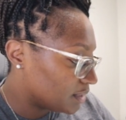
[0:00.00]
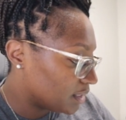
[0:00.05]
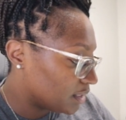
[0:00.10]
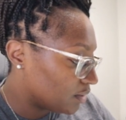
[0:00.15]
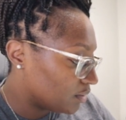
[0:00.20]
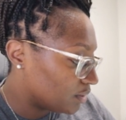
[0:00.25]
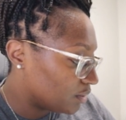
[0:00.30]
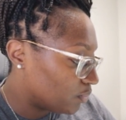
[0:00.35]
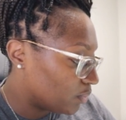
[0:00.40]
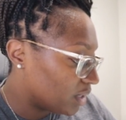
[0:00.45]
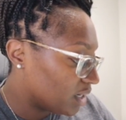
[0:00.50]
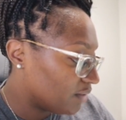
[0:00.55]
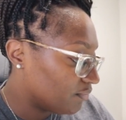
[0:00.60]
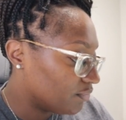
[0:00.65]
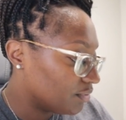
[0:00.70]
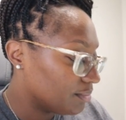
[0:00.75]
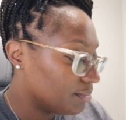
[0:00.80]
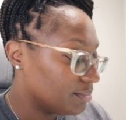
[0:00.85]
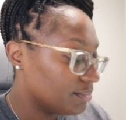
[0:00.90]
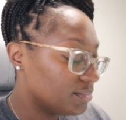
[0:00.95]
and only one of
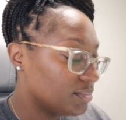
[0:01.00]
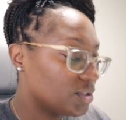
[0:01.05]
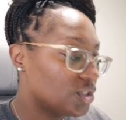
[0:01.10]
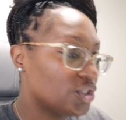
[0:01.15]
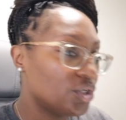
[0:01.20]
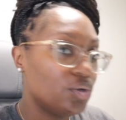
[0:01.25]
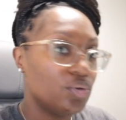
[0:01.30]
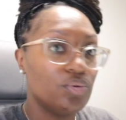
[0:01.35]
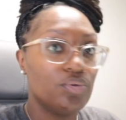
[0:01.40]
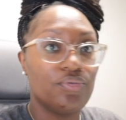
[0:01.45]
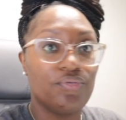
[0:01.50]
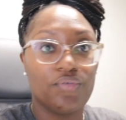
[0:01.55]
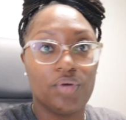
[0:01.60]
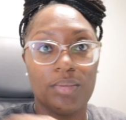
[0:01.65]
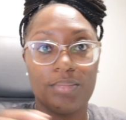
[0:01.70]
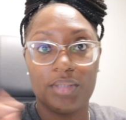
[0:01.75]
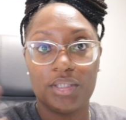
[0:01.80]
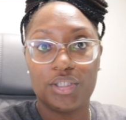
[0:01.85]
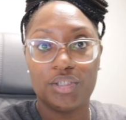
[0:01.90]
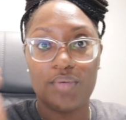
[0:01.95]
them sold
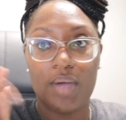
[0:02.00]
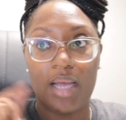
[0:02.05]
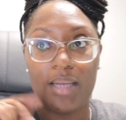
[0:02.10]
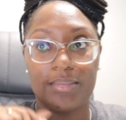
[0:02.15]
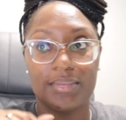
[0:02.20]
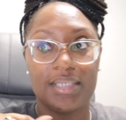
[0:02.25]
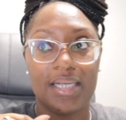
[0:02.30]
from the 2 items